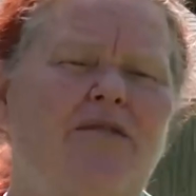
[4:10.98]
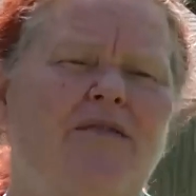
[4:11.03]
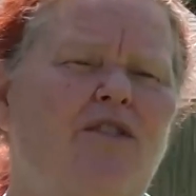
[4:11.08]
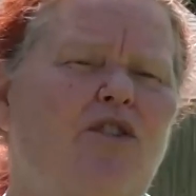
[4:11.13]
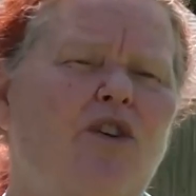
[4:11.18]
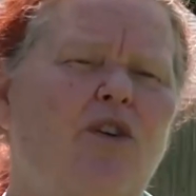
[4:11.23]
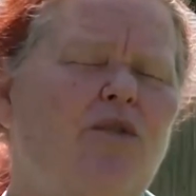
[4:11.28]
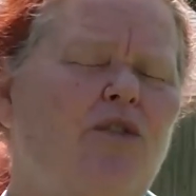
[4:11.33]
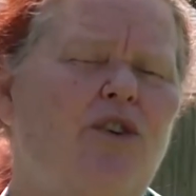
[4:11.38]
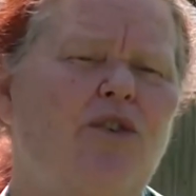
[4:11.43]
if you
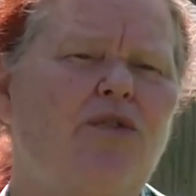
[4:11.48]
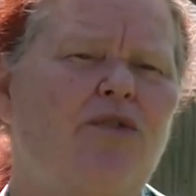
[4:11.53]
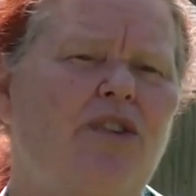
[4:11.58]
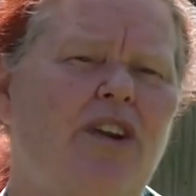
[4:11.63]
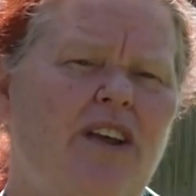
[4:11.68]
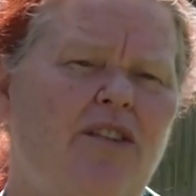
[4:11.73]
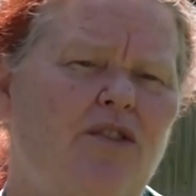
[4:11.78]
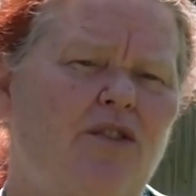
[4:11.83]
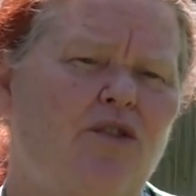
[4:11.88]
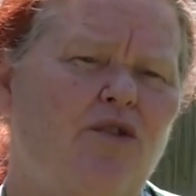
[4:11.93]
don't use
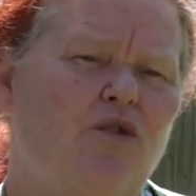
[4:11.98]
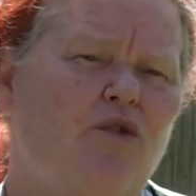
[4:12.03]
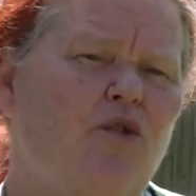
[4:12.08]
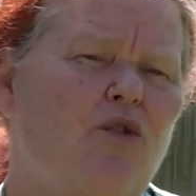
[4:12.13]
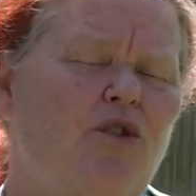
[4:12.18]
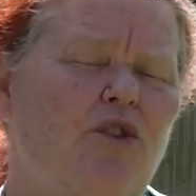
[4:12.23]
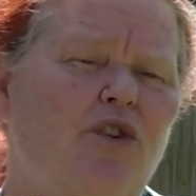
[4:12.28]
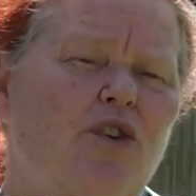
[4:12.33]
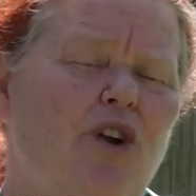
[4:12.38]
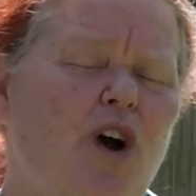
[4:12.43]
it as a
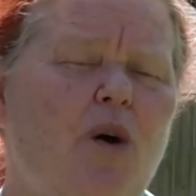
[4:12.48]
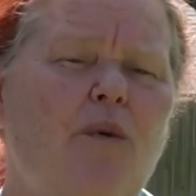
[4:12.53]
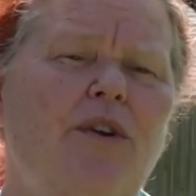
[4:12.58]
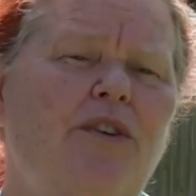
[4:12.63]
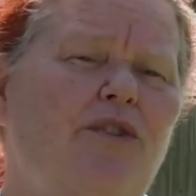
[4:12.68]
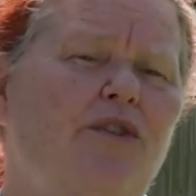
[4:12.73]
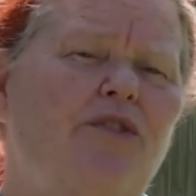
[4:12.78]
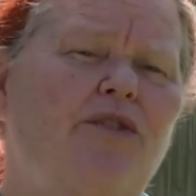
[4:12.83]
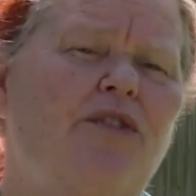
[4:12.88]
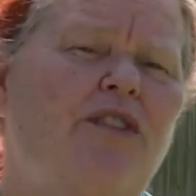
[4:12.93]
school, you can
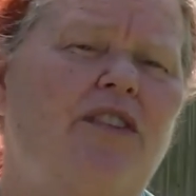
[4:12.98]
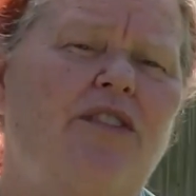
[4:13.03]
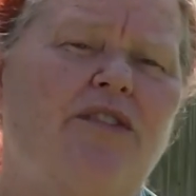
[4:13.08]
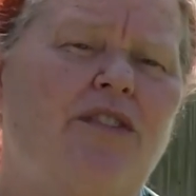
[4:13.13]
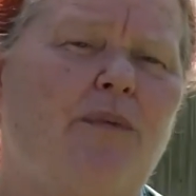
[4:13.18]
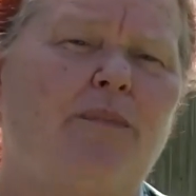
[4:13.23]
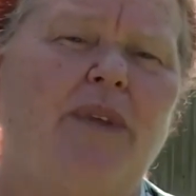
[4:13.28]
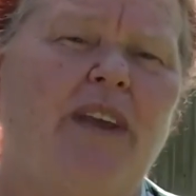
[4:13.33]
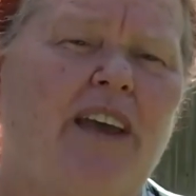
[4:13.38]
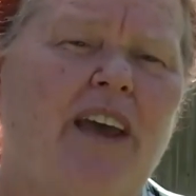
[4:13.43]
always use it as
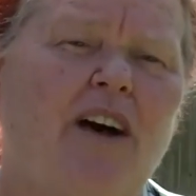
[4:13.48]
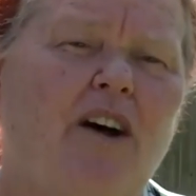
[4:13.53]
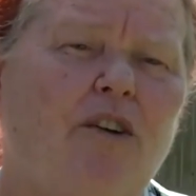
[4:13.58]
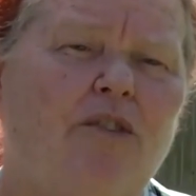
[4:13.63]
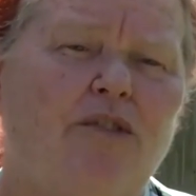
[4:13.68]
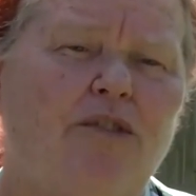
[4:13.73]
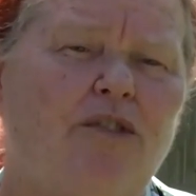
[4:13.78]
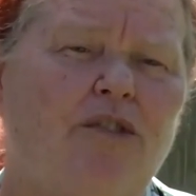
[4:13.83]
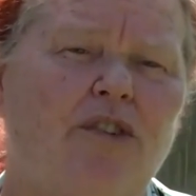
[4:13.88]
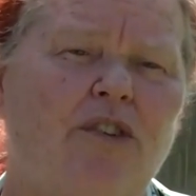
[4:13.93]
something
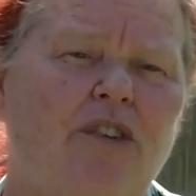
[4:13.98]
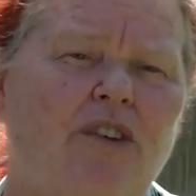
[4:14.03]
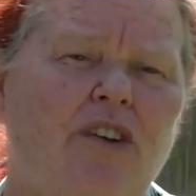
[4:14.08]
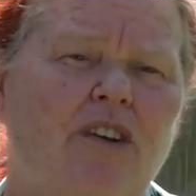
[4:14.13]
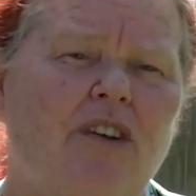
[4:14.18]
else.